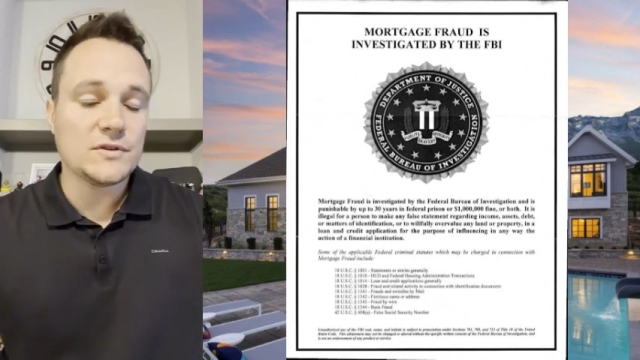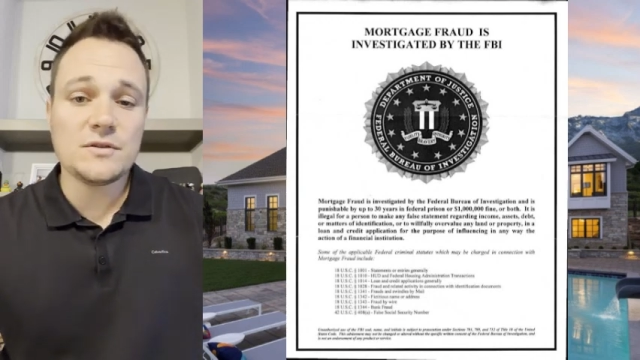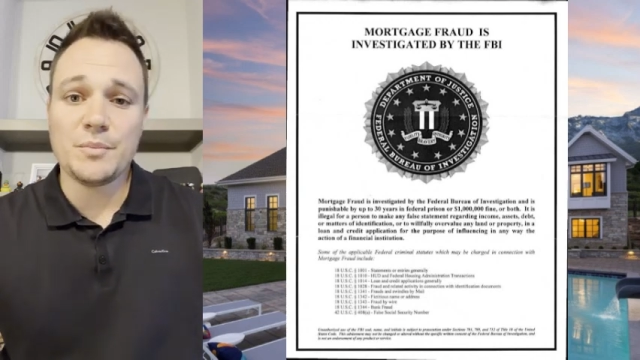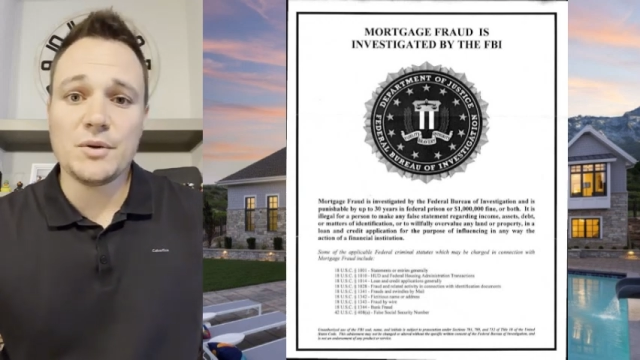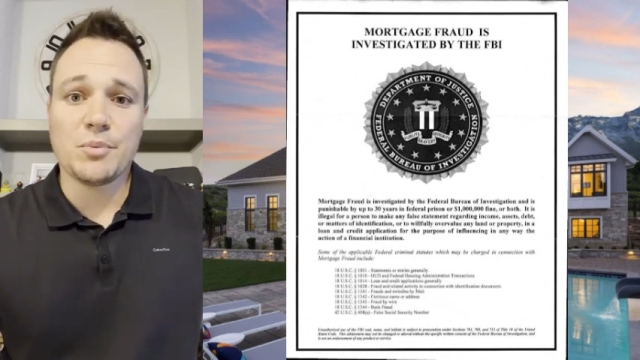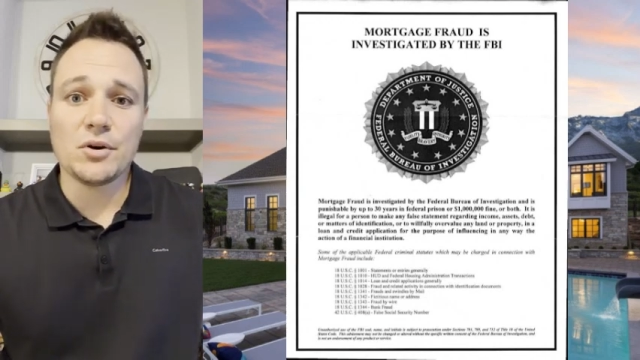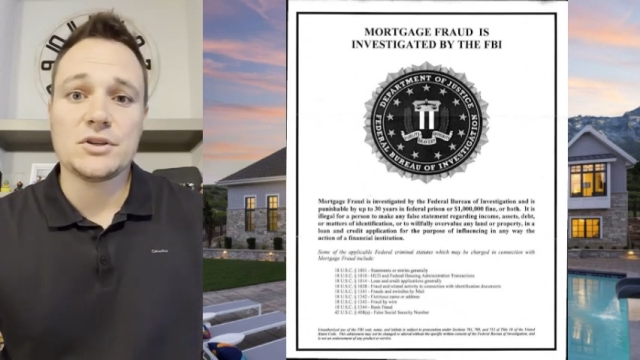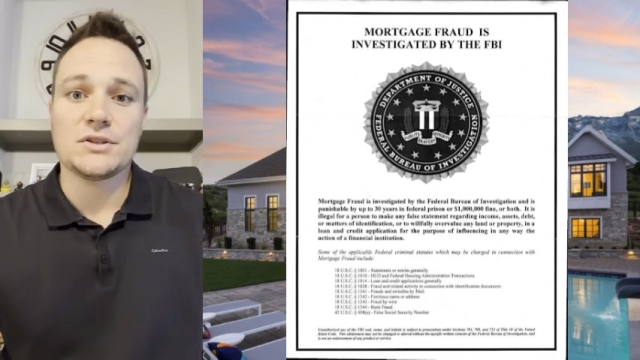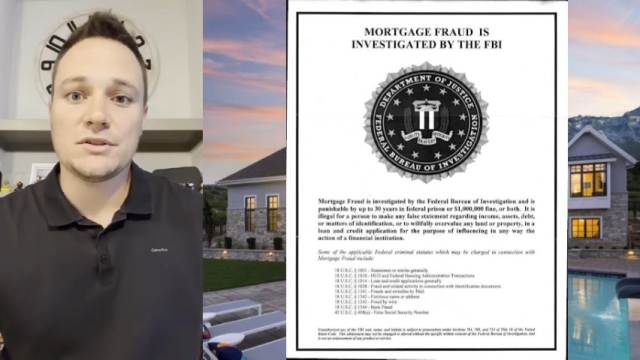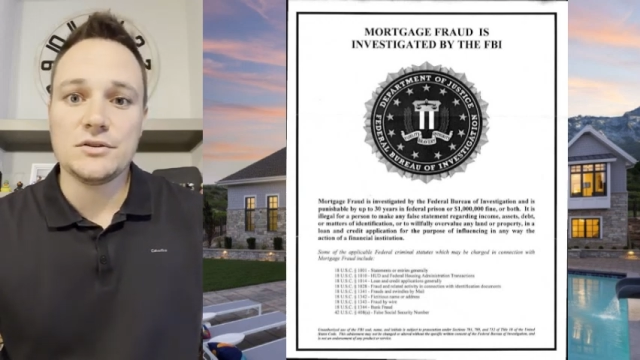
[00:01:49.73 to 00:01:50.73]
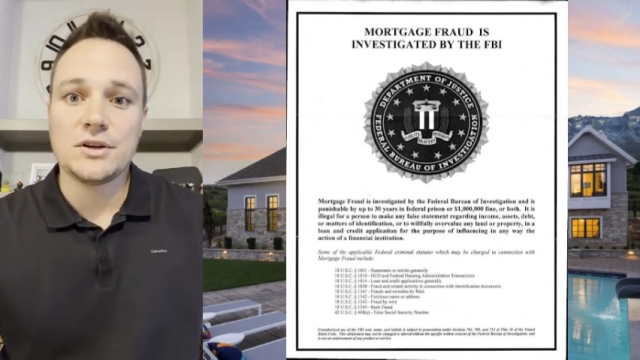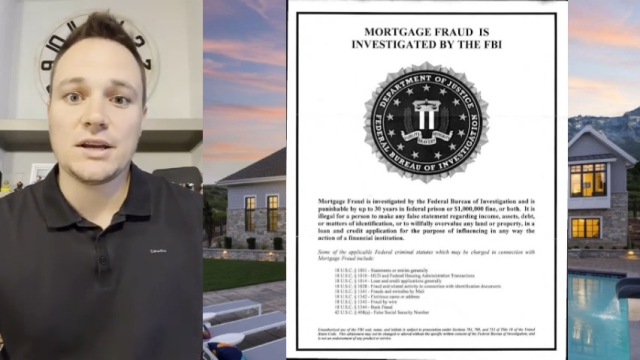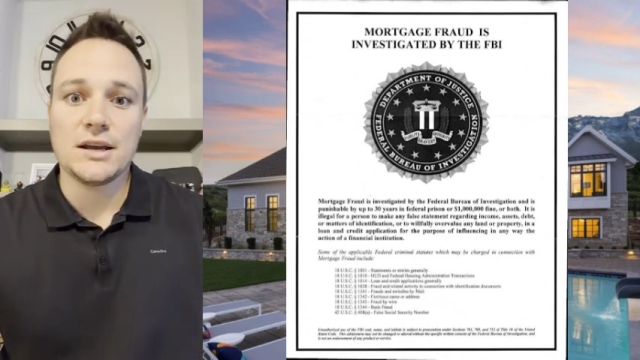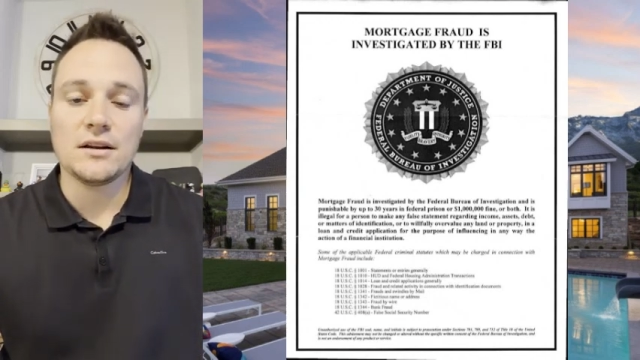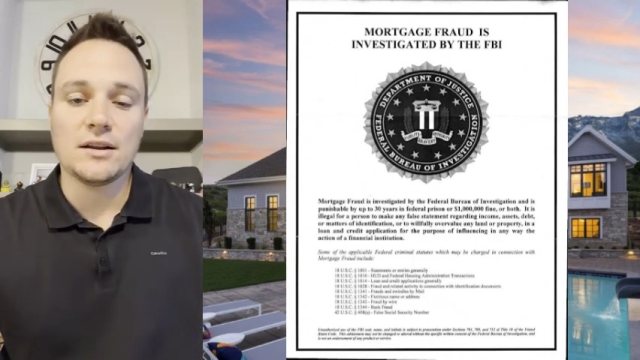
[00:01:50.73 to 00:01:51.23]
this is a big purchase and you could
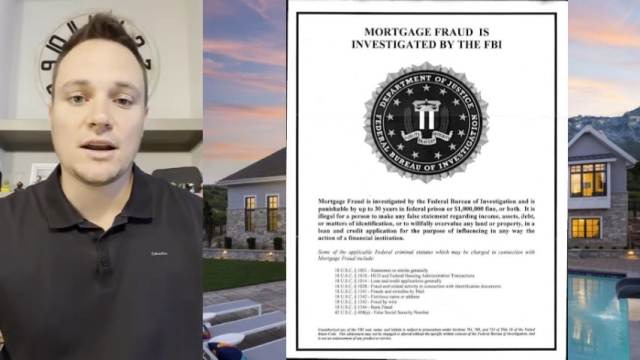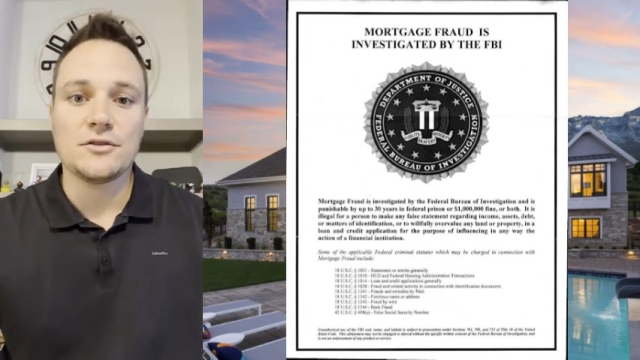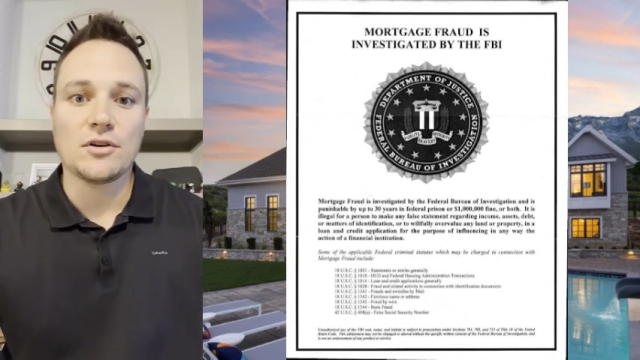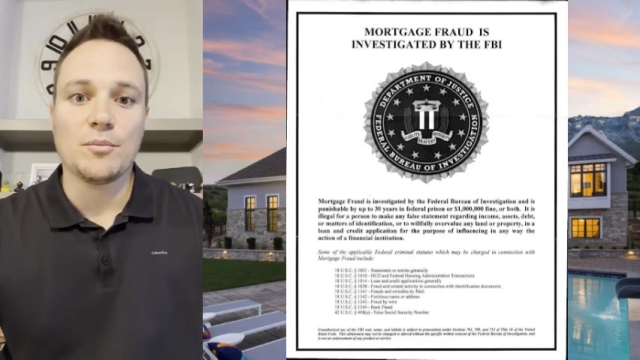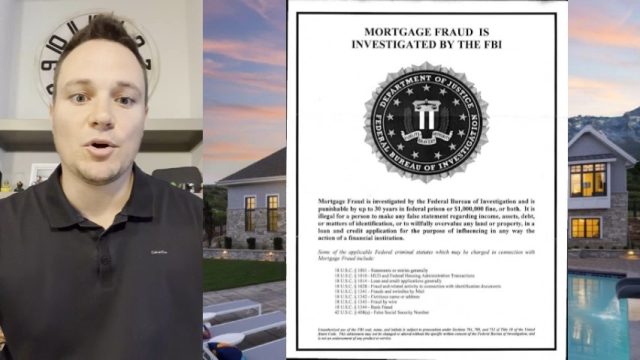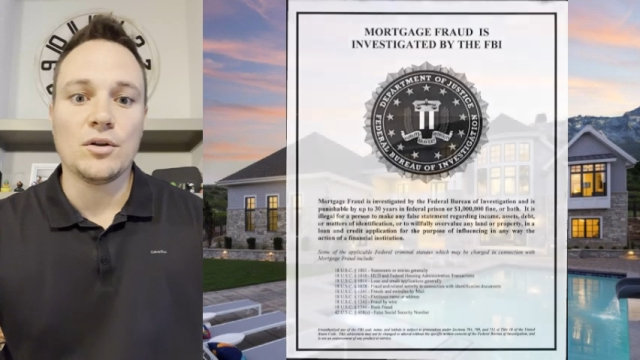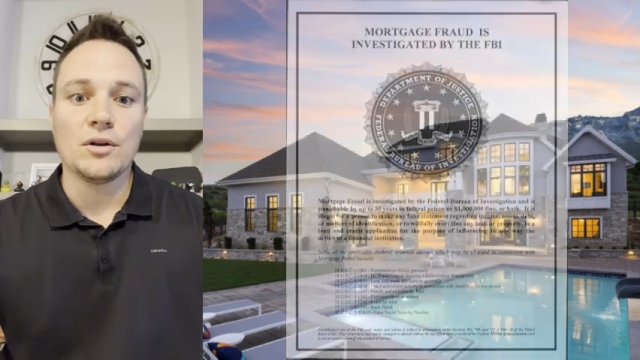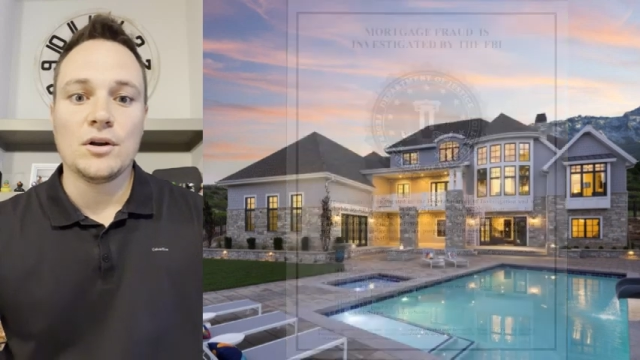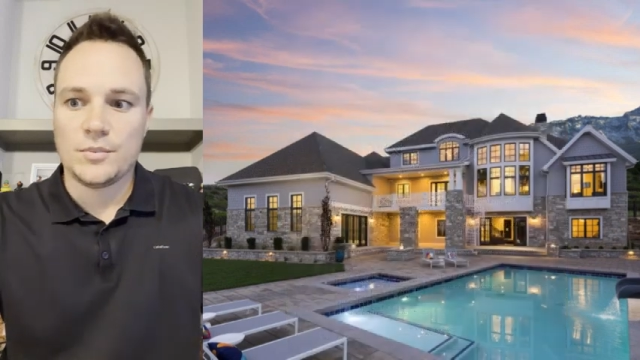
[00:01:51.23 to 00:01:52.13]
get in a lot of trouble,